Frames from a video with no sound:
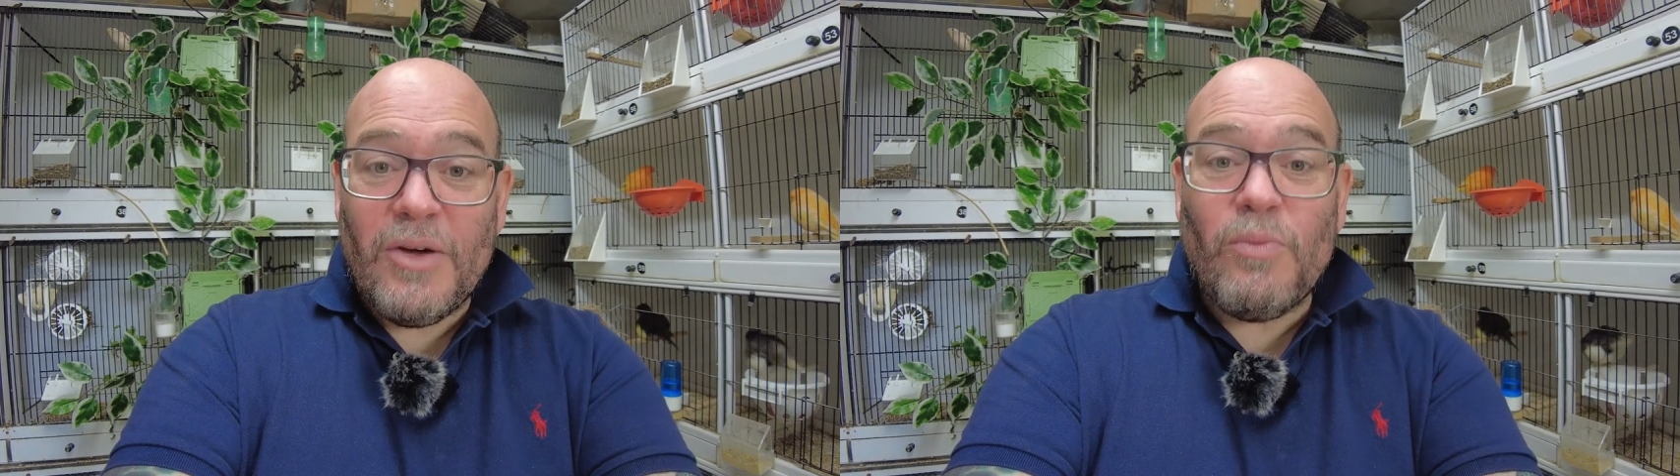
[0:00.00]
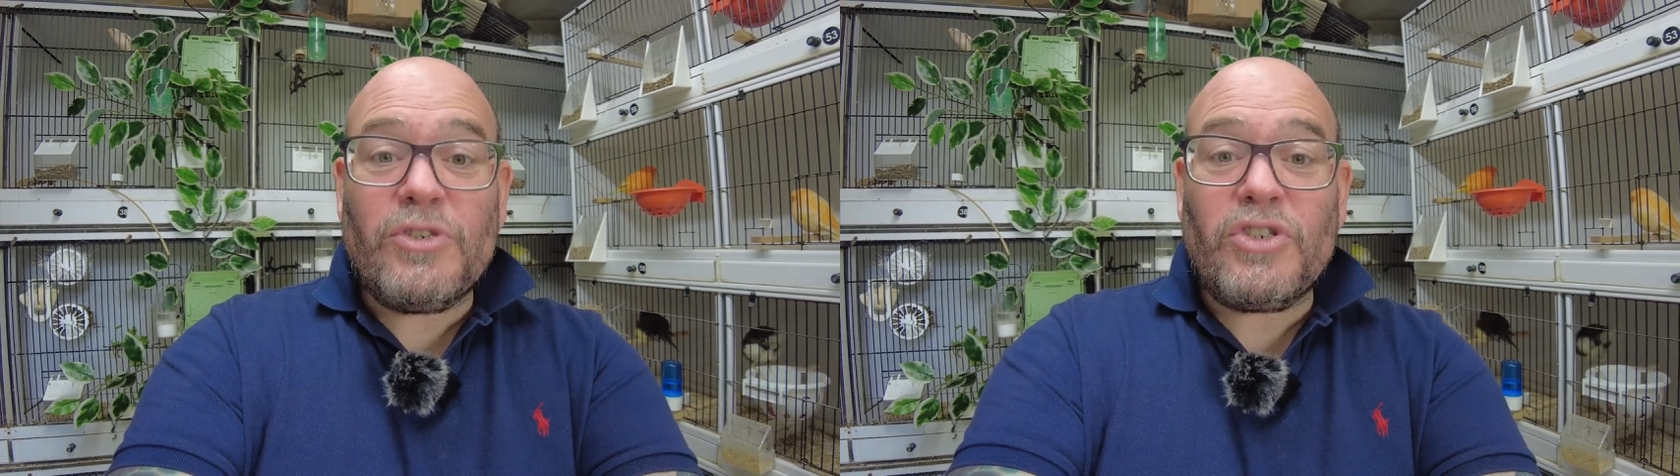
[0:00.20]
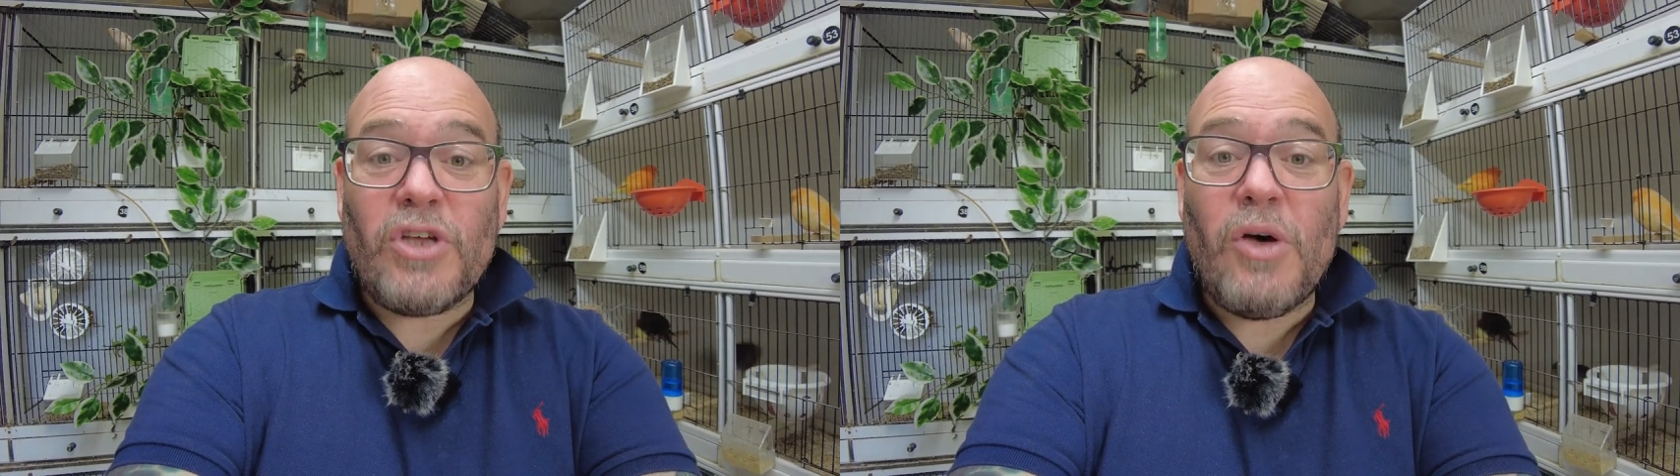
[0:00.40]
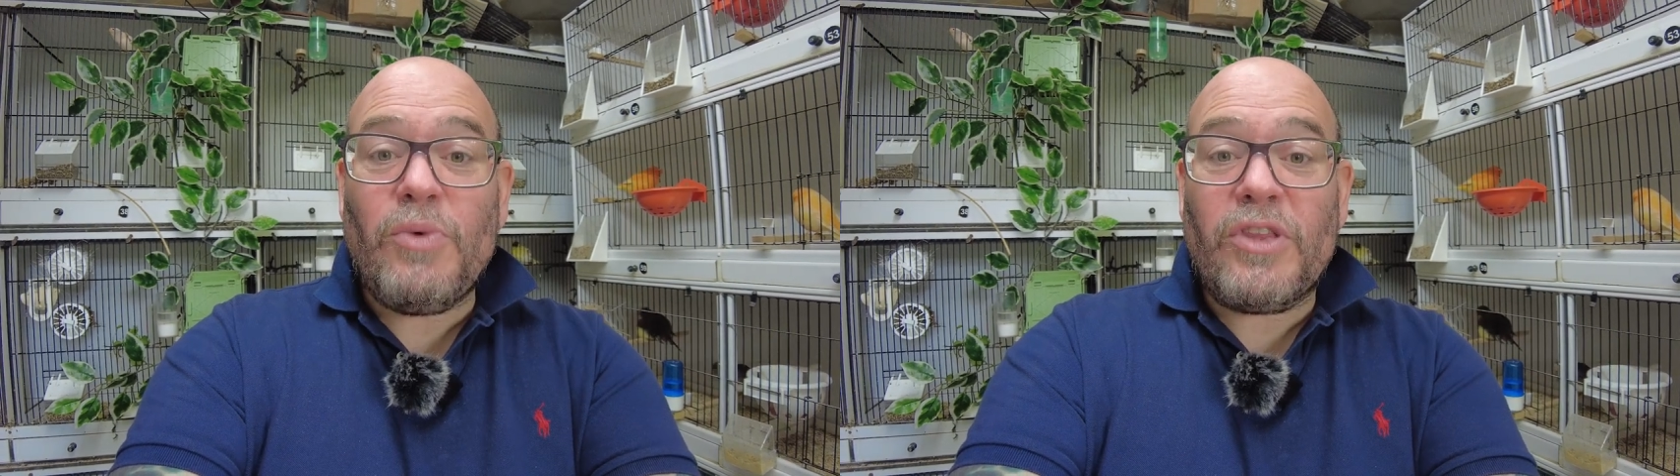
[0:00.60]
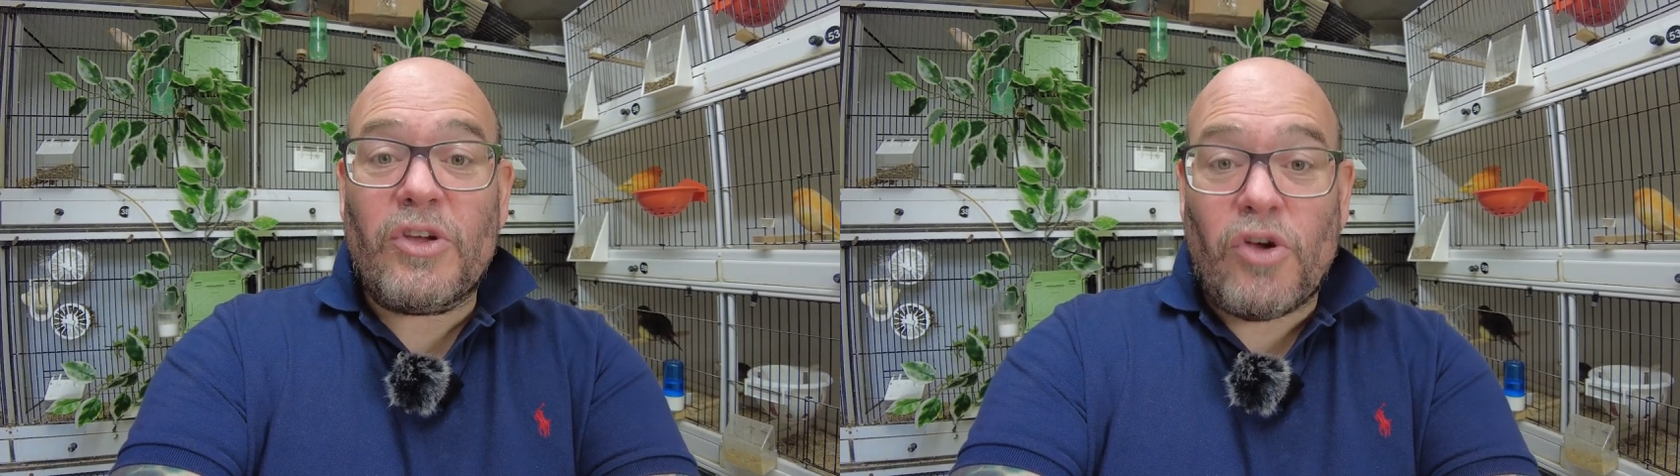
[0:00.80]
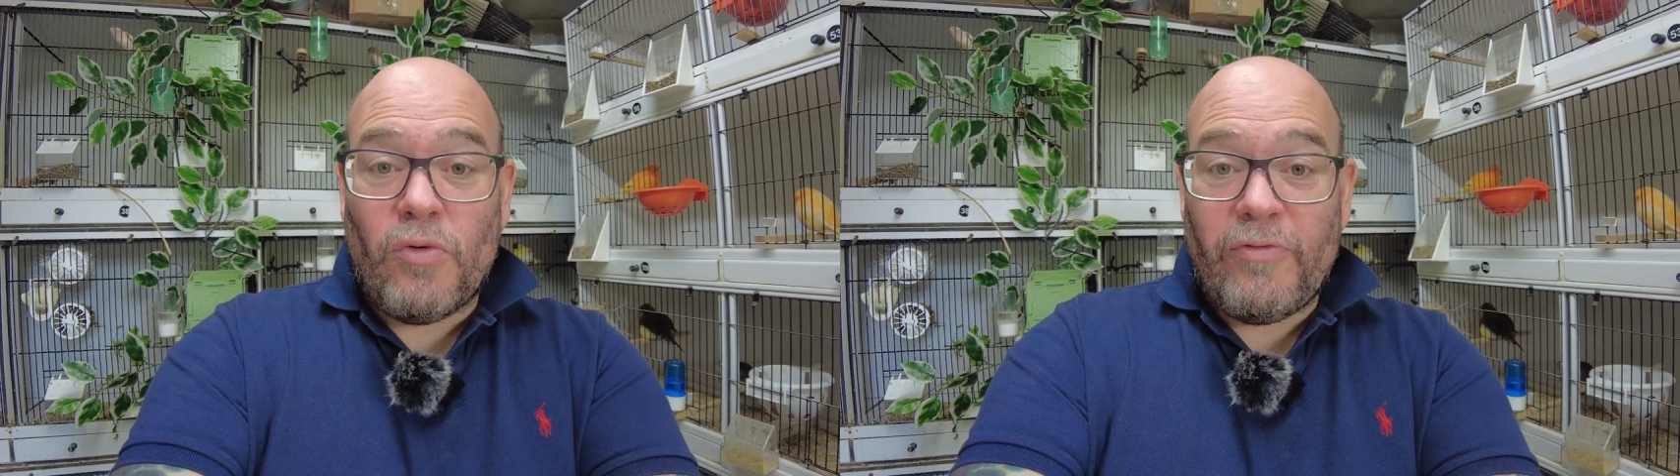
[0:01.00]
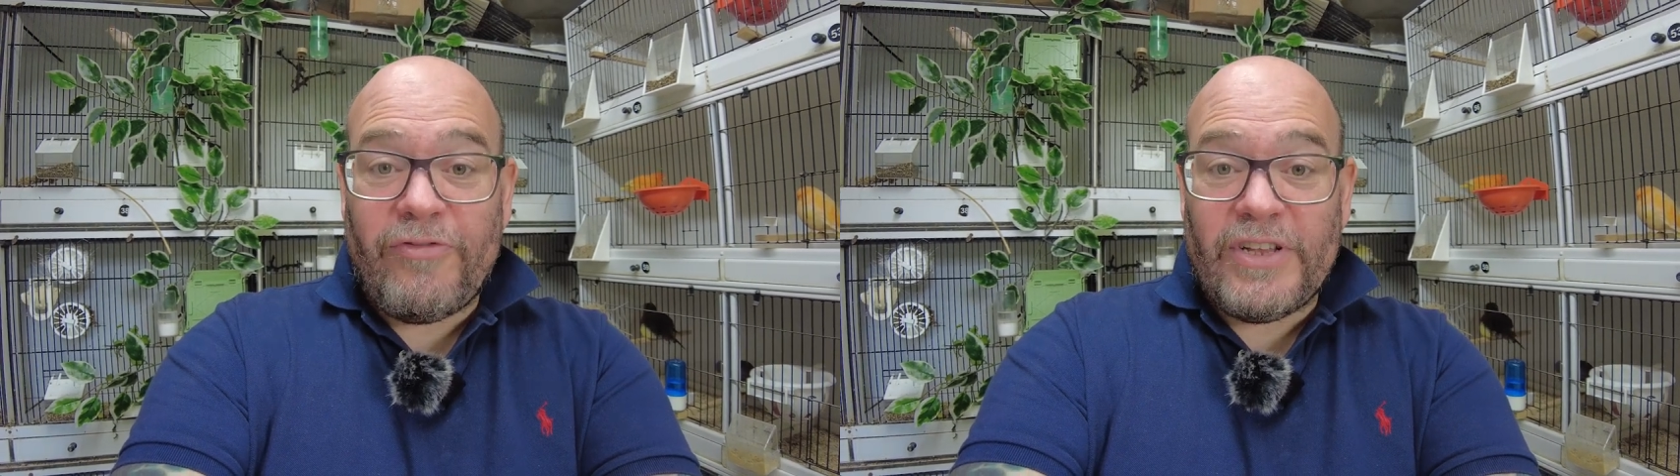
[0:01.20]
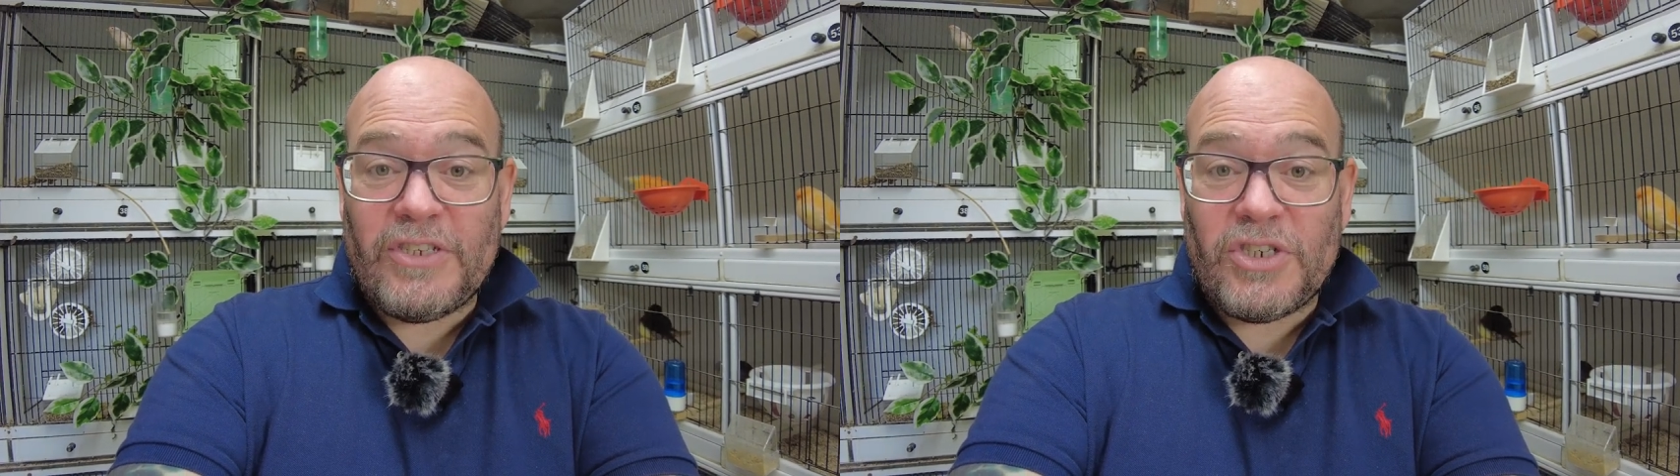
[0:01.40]
We'll start with the
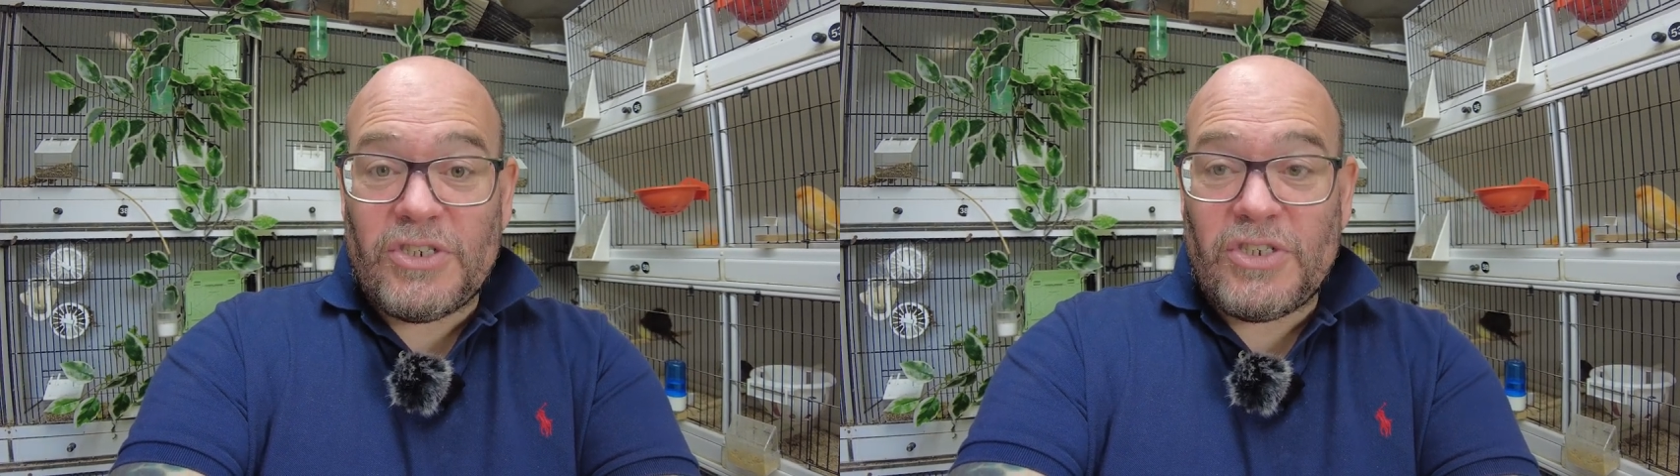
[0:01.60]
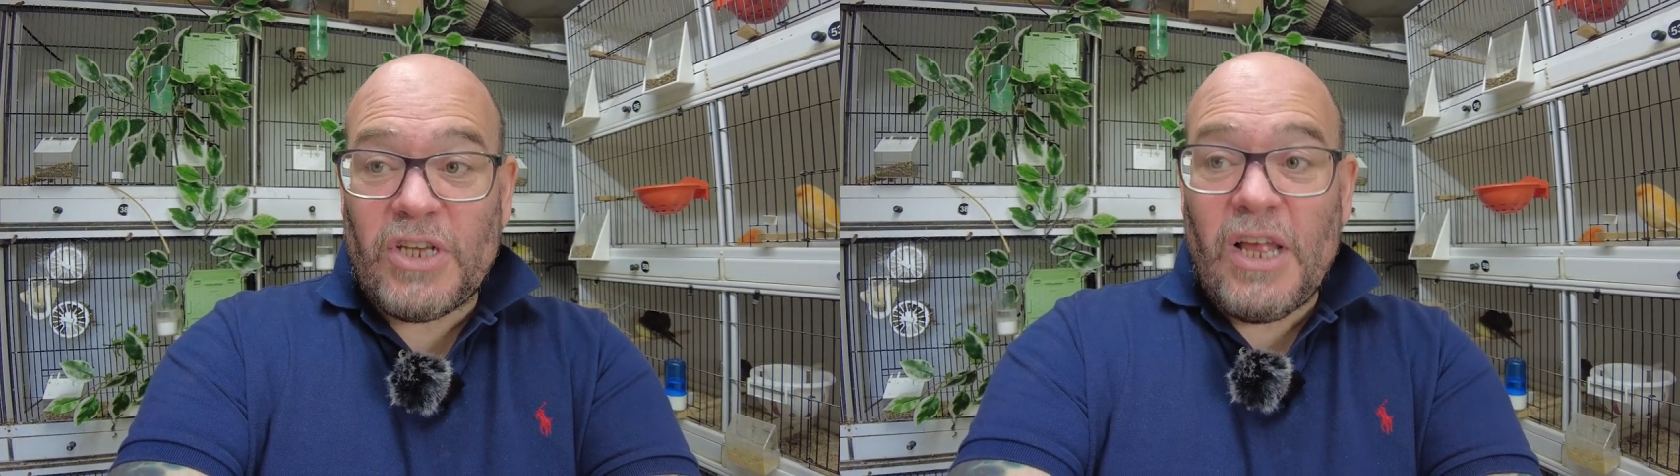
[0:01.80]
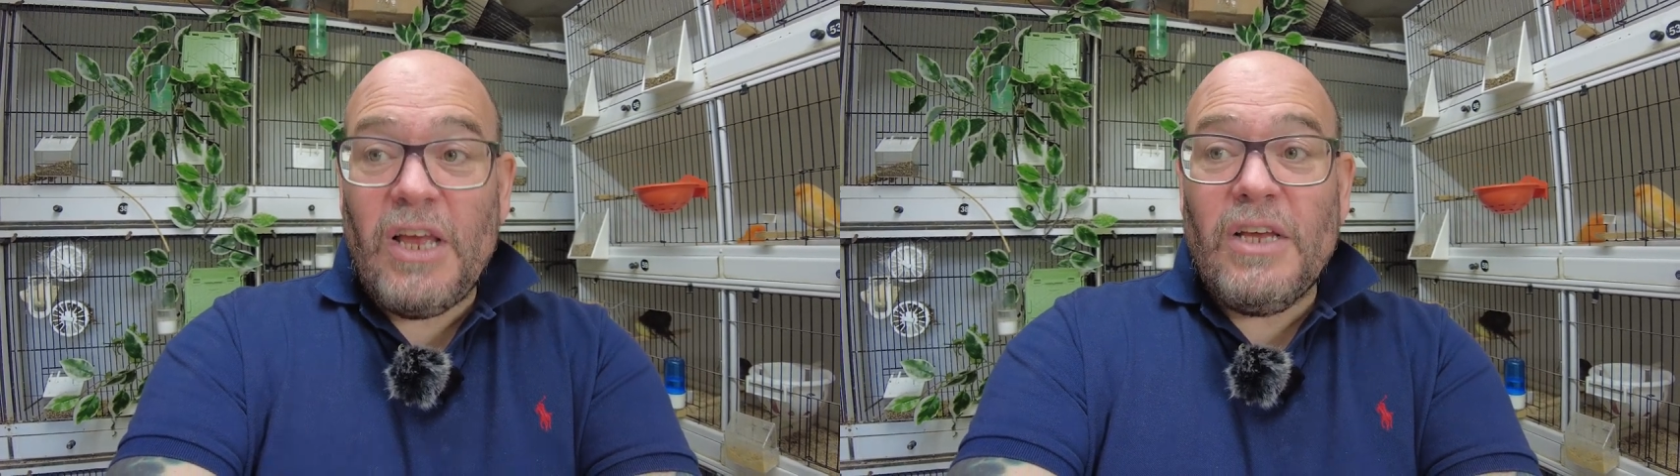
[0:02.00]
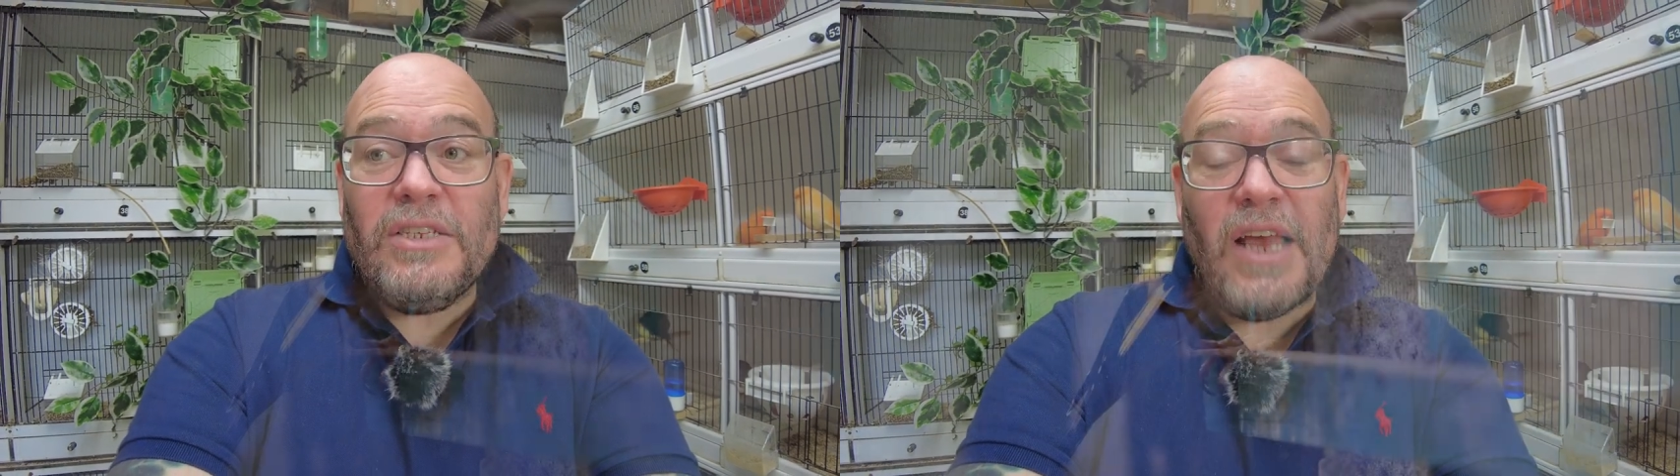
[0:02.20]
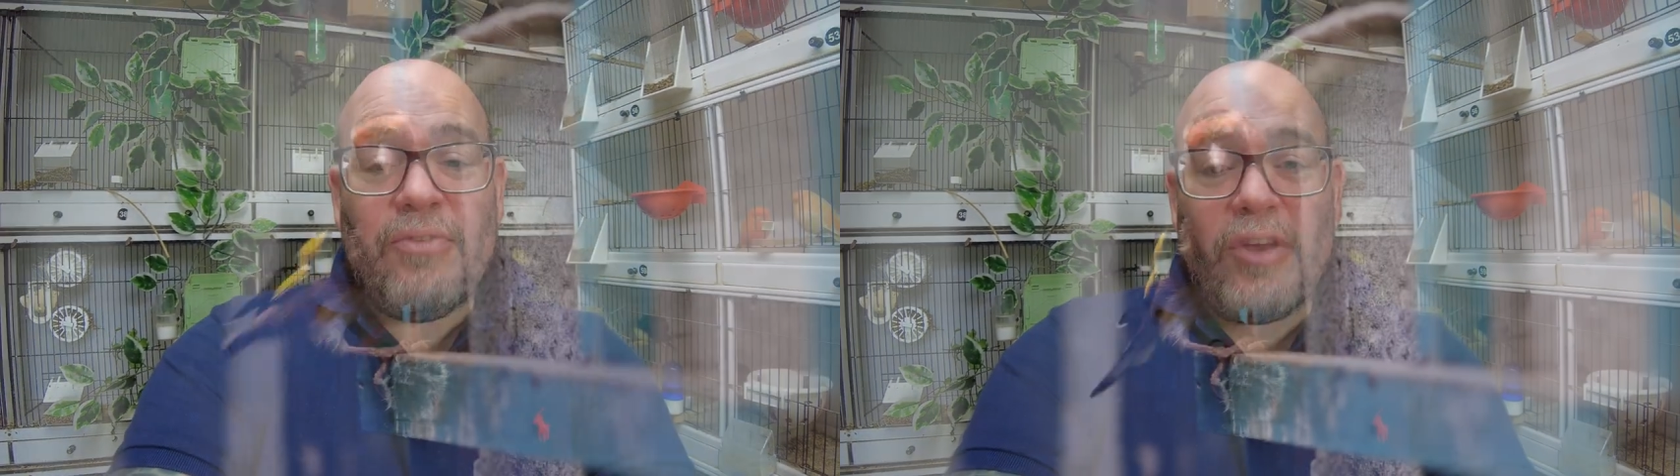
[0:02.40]
goldfinches. Now the